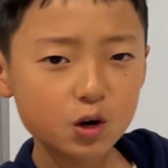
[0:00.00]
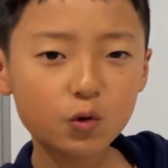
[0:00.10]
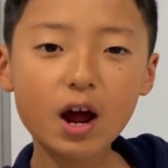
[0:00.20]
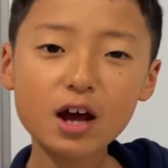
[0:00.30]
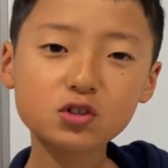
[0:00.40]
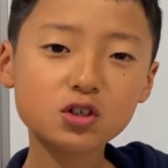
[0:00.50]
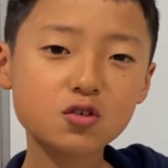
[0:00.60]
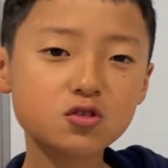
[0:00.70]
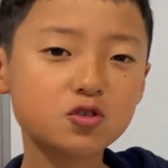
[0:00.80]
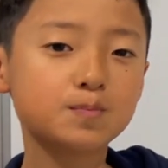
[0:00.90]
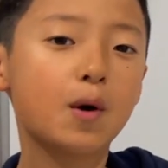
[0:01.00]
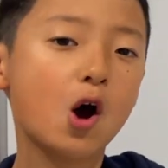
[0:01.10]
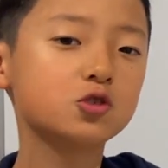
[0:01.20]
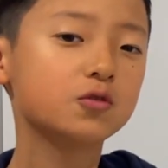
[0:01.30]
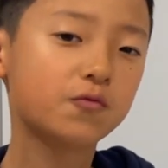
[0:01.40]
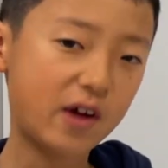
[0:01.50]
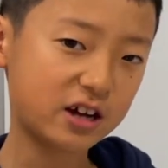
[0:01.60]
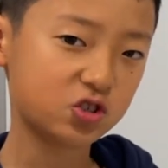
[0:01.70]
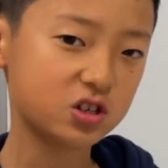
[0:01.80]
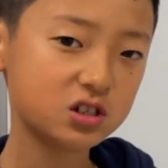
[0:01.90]
we're actually going to use partial
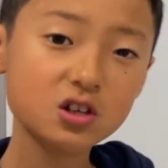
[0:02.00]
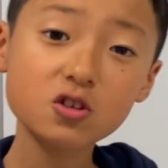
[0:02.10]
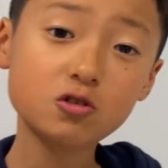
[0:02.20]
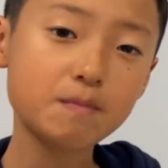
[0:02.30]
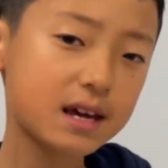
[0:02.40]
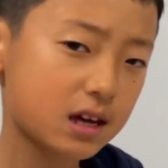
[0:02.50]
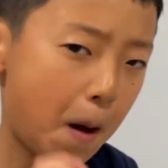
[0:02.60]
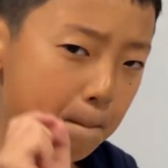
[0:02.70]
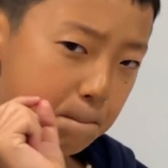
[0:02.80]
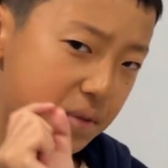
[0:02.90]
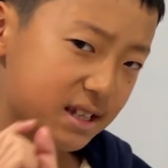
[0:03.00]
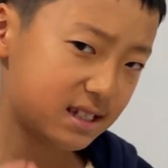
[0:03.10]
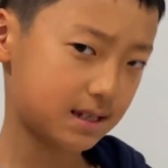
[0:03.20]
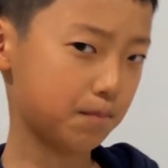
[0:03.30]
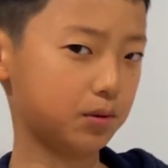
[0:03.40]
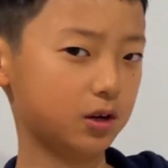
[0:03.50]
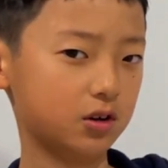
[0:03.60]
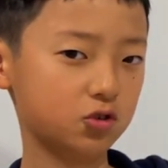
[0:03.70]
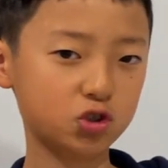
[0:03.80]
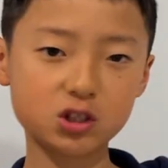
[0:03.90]
fractions to make it a bit simpler,
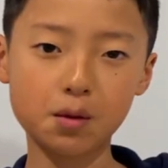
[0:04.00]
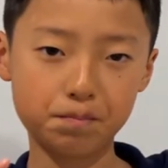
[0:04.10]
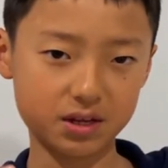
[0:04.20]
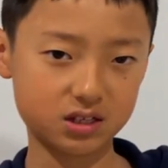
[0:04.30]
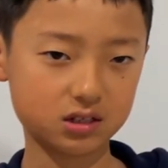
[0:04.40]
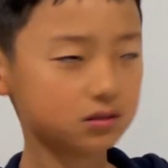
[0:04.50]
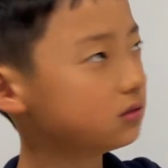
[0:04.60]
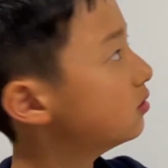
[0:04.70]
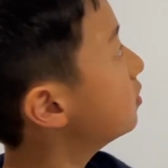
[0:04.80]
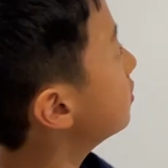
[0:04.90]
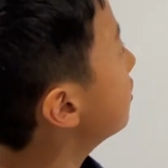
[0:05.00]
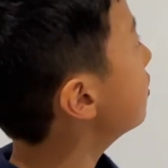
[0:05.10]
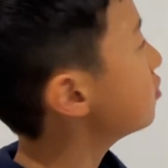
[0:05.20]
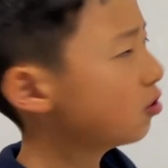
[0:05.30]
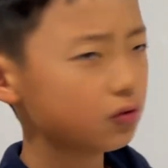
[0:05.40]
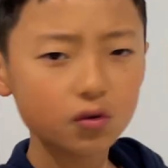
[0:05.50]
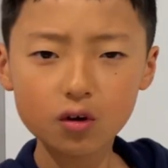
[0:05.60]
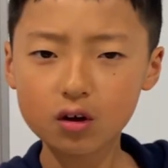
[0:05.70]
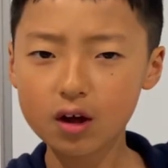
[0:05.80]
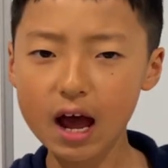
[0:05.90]
just a bit. So
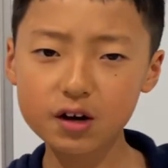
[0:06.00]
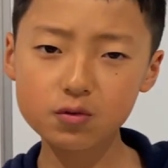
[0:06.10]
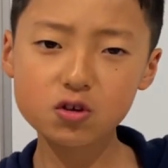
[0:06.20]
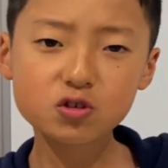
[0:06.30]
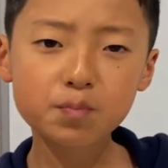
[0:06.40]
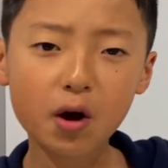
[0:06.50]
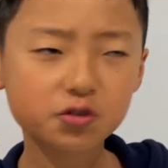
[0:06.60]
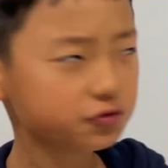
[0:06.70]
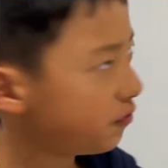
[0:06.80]
how do we use partial